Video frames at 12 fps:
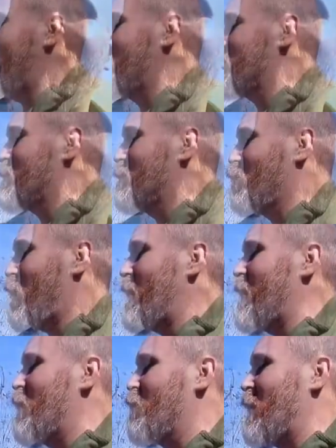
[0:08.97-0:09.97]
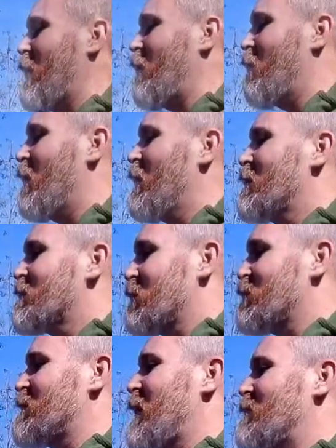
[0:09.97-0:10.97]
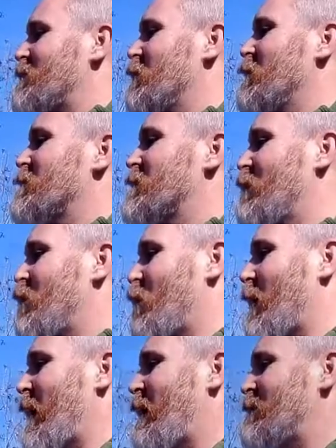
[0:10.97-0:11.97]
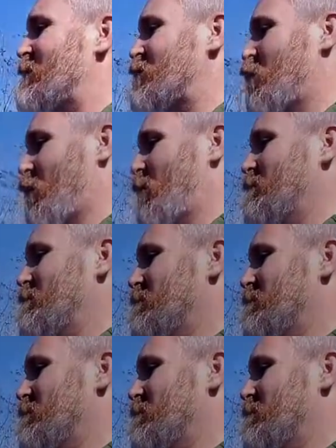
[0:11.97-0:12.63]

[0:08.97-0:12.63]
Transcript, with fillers: out some radio gear. So stay tuned and see what we have in store.